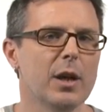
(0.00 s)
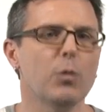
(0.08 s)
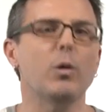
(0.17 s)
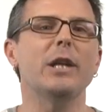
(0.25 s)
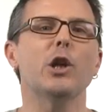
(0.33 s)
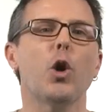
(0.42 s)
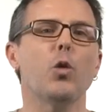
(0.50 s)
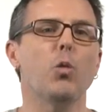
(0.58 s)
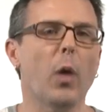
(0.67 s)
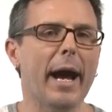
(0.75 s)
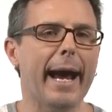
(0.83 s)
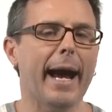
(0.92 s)
We know
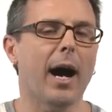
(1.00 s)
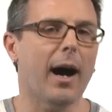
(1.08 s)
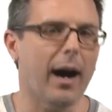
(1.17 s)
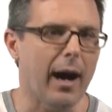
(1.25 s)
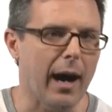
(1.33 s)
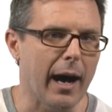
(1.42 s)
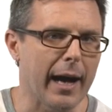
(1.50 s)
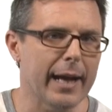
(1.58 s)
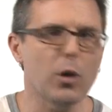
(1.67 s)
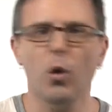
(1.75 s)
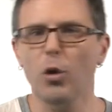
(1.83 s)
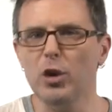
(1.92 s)
where I
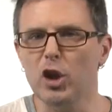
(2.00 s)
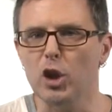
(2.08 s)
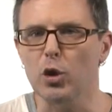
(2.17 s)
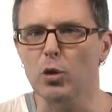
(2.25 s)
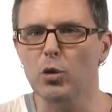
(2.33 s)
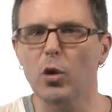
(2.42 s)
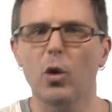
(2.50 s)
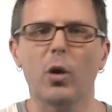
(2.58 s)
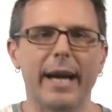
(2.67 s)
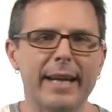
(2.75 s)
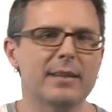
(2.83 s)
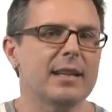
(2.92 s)
or you or
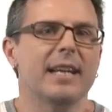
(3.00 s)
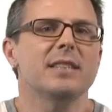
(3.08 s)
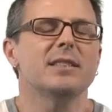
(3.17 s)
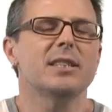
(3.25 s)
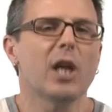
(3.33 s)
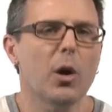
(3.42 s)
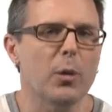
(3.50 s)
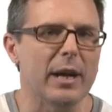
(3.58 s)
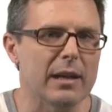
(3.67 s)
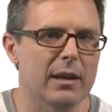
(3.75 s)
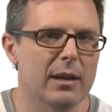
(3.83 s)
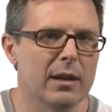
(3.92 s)
it is going.
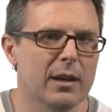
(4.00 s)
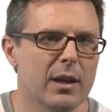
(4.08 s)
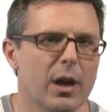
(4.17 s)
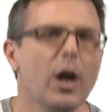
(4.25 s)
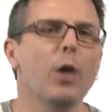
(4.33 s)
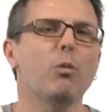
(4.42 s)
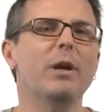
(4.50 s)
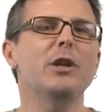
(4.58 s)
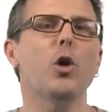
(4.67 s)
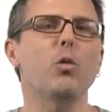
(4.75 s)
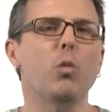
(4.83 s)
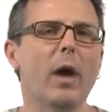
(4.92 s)
We
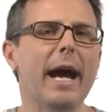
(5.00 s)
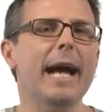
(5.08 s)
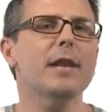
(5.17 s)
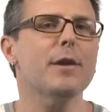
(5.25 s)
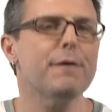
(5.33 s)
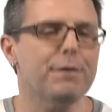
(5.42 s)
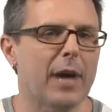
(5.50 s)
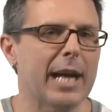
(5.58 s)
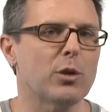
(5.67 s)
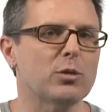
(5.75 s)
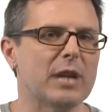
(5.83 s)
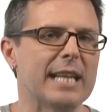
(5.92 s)
know where the
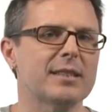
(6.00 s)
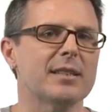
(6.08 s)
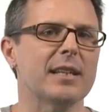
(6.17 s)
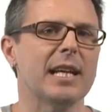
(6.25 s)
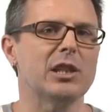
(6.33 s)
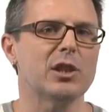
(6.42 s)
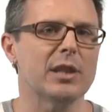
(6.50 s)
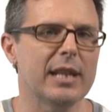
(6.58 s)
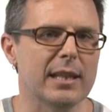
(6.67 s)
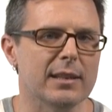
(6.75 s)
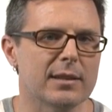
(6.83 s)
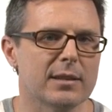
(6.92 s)
final destination
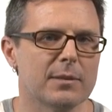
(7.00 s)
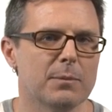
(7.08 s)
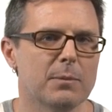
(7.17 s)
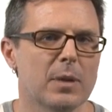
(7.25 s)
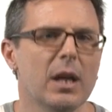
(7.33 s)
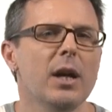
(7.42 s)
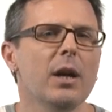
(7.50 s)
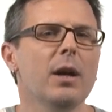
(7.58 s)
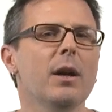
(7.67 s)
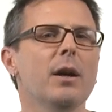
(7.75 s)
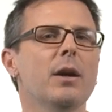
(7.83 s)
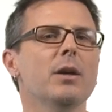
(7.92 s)
is.
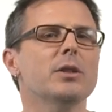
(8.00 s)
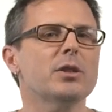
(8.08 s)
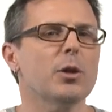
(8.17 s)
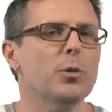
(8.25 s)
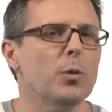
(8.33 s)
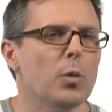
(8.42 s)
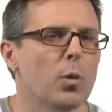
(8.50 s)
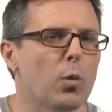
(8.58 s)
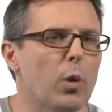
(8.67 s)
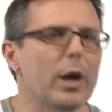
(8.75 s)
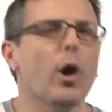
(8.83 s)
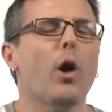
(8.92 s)
So
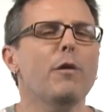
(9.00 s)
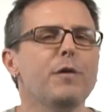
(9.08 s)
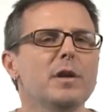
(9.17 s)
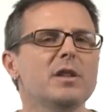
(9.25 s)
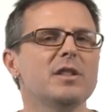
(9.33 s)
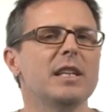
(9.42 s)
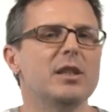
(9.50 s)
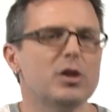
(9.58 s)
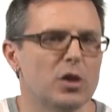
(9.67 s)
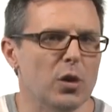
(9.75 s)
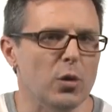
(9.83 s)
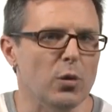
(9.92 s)
we often see
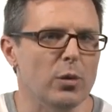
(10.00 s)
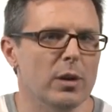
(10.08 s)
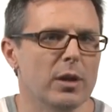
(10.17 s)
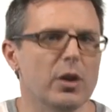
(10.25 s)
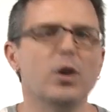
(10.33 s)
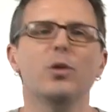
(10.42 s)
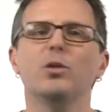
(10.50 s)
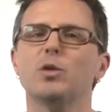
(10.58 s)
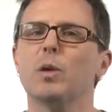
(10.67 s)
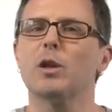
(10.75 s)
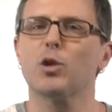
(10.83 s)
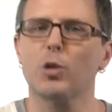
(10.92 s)
to used
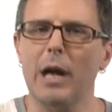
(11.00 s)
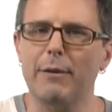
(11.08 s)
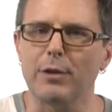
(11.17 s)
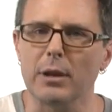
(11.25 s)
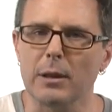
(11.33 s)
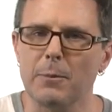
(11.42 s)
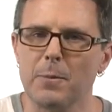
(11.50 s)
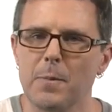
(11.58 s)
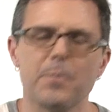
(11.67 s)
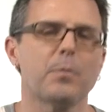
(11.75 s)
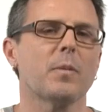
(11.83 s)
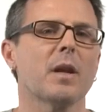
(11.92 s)
with travel.
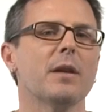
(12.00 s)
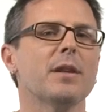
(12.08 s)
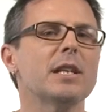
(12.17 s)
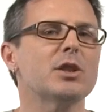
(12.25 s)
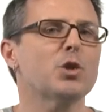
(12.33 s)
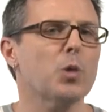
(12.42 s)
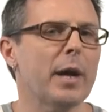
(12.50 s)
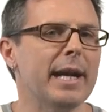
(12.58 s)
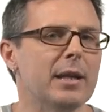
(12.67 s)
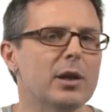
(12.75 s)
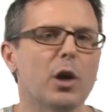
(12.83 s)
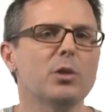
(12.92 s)
This
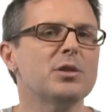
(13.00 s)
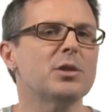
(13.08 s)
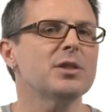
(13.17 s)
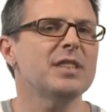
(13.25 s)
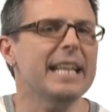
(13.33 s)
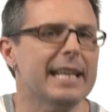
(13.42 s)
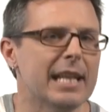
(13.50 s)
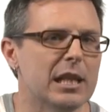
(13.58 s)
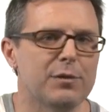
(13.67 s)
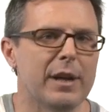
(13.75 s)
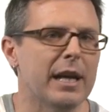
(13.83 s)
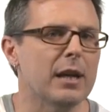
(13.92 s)
train goes to
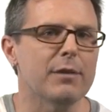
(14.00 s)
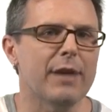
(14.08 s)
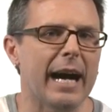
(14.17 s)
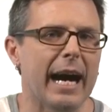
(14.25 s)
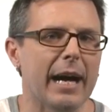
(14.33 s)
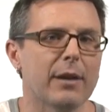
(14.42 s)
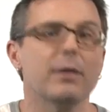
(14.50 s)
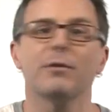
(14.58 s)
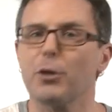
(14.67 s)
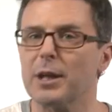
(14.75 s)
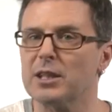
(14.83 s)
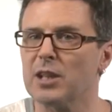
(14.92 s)
Székesfehérvár,
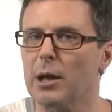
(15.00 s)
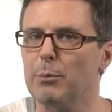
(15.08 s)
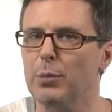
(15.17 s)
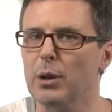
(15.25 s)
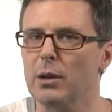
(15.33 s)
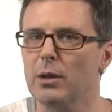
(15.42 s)
for example.